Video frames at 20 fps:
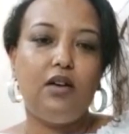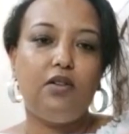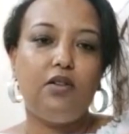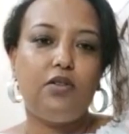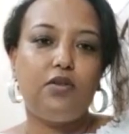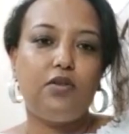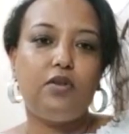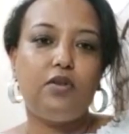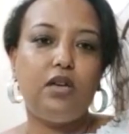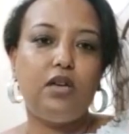
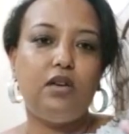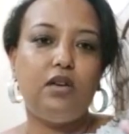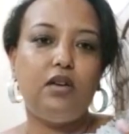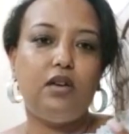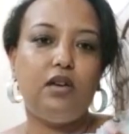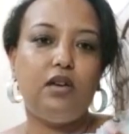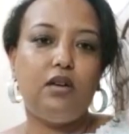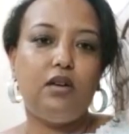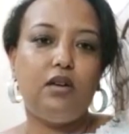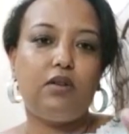3
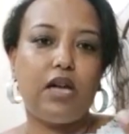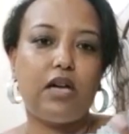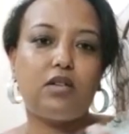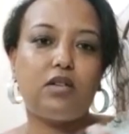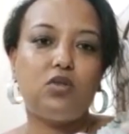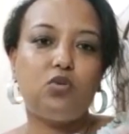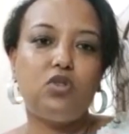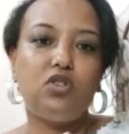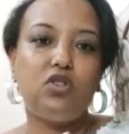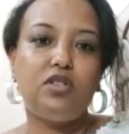RECs,
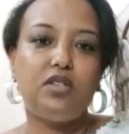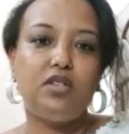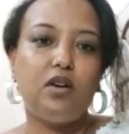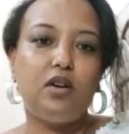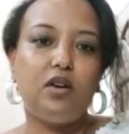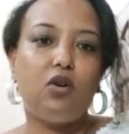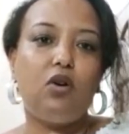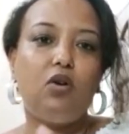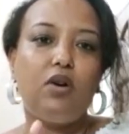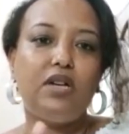which is
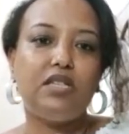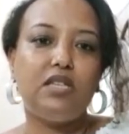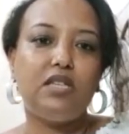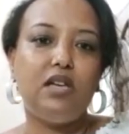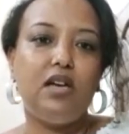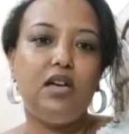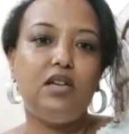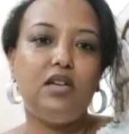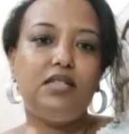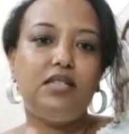ECOWAS,
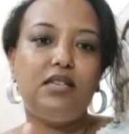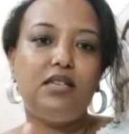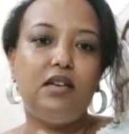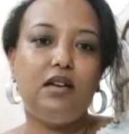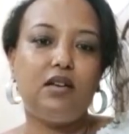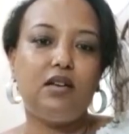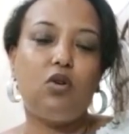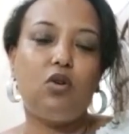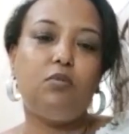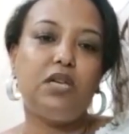EAC, and
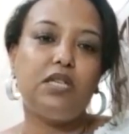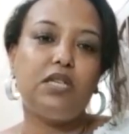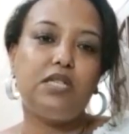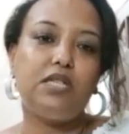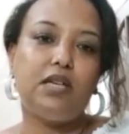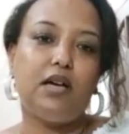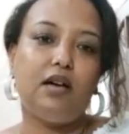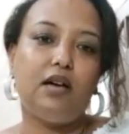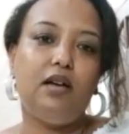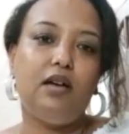COMESA.
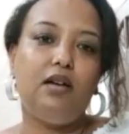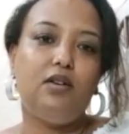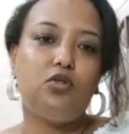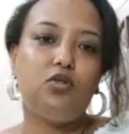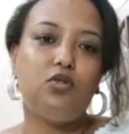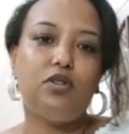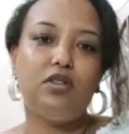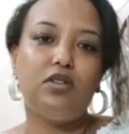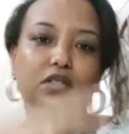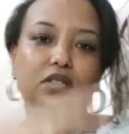So
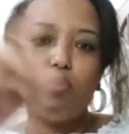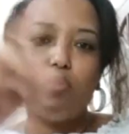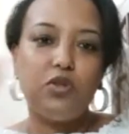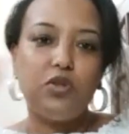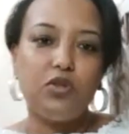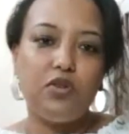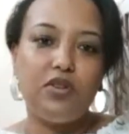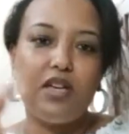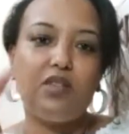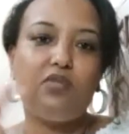there's also
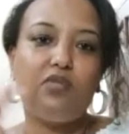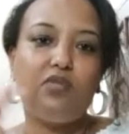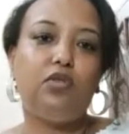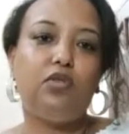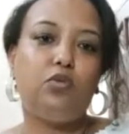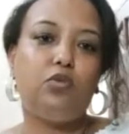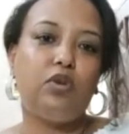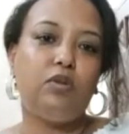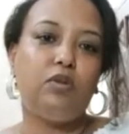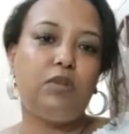that for
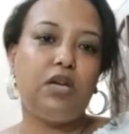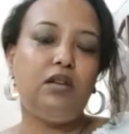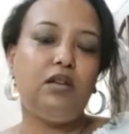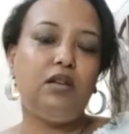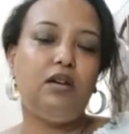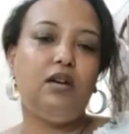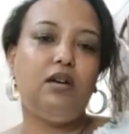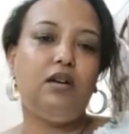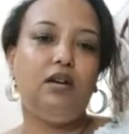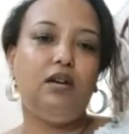women,
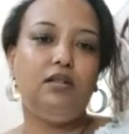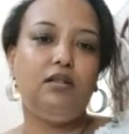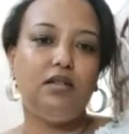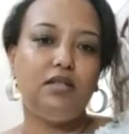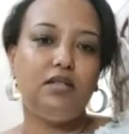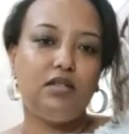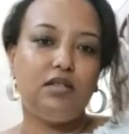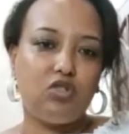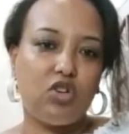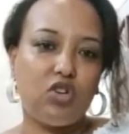and there's
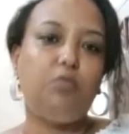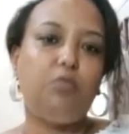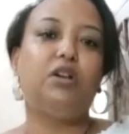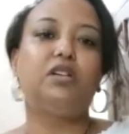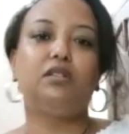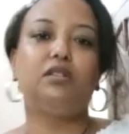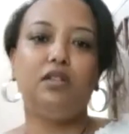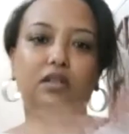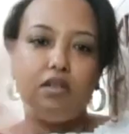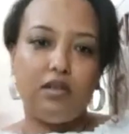a
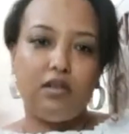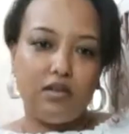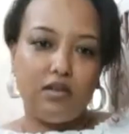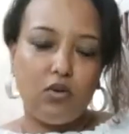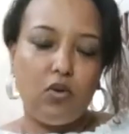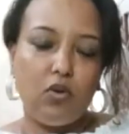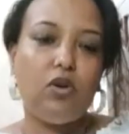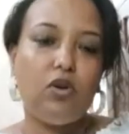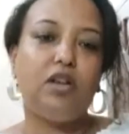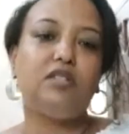tripartite as
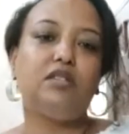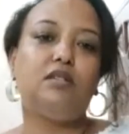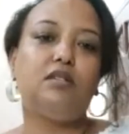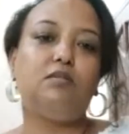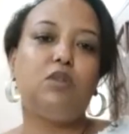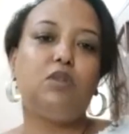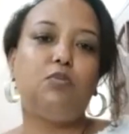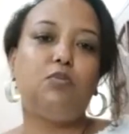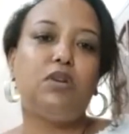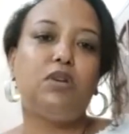well as other
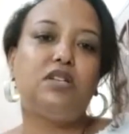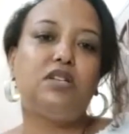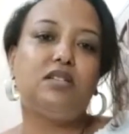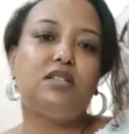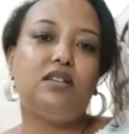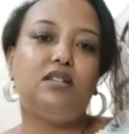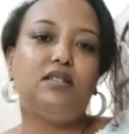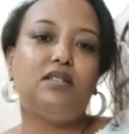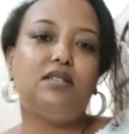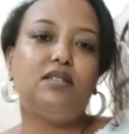
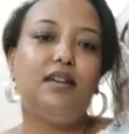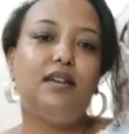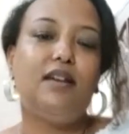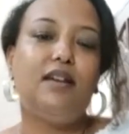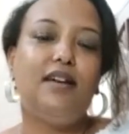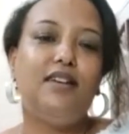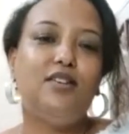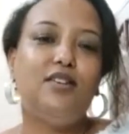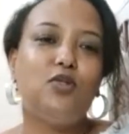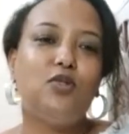states.
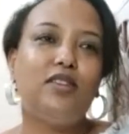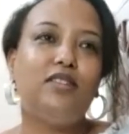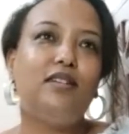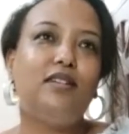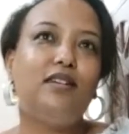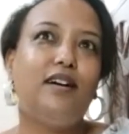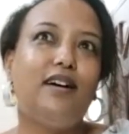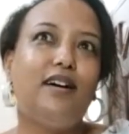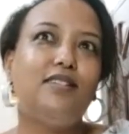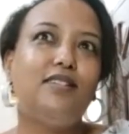So I think
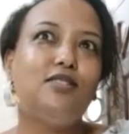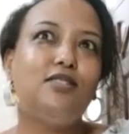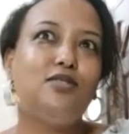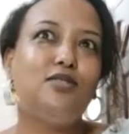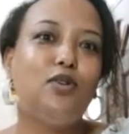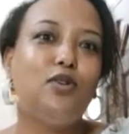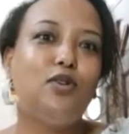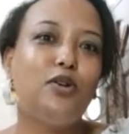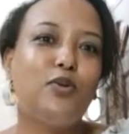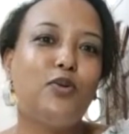I answered
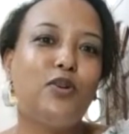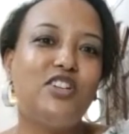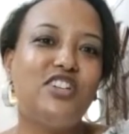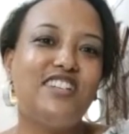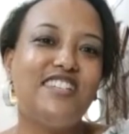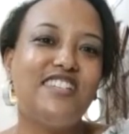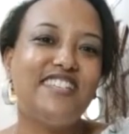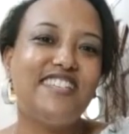all your questions.